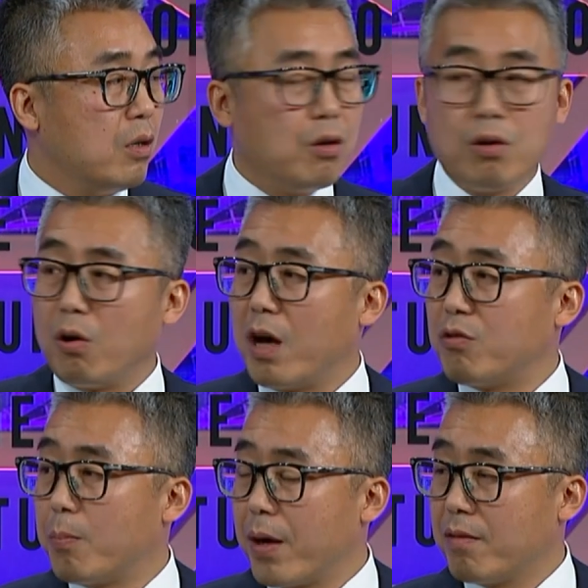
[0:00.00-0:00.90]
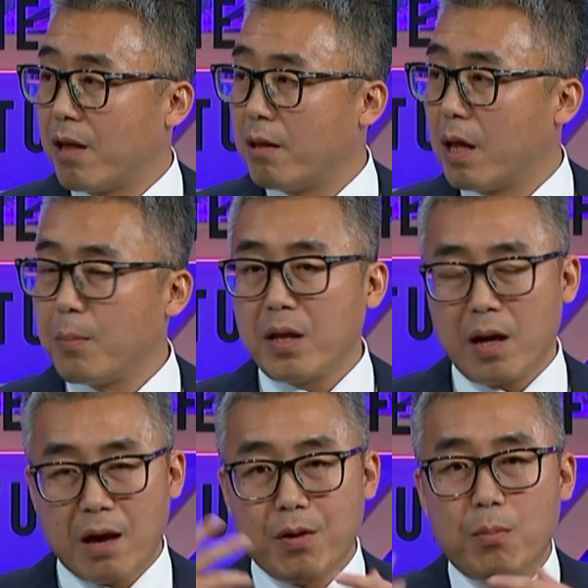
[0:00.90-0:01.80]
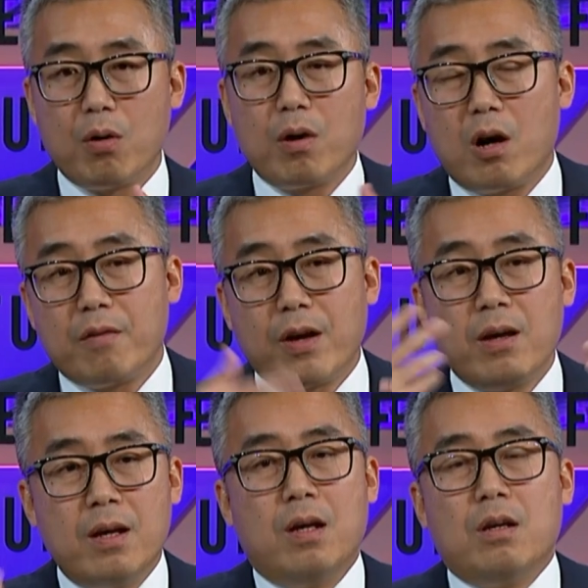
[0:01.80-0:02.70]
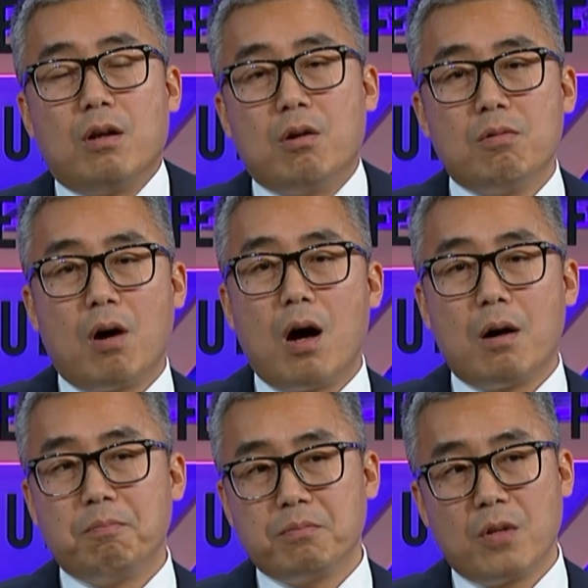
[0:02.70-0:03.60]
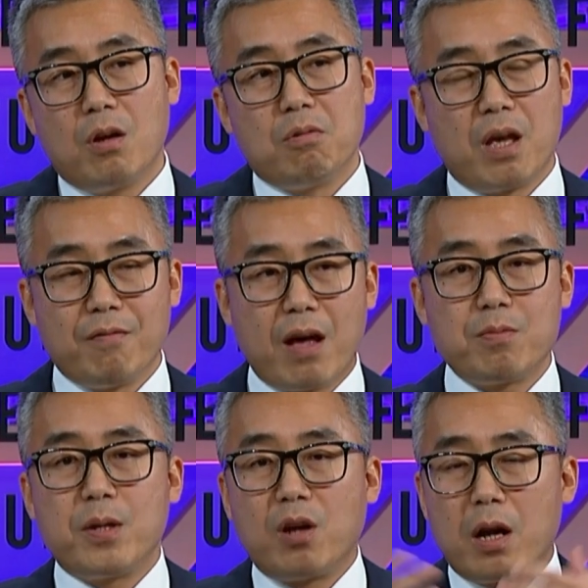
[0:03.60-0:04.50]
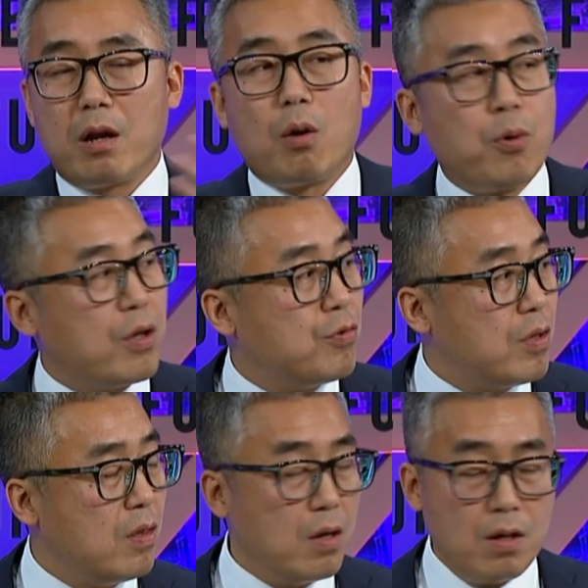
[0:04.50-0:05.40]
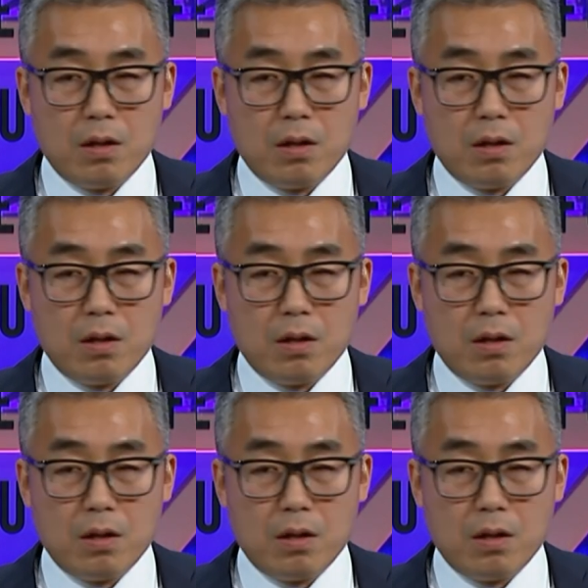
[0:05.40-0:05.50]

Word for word: you know, location-based entertainment, heavy, more, heavy you know, um, you know, investment and operation.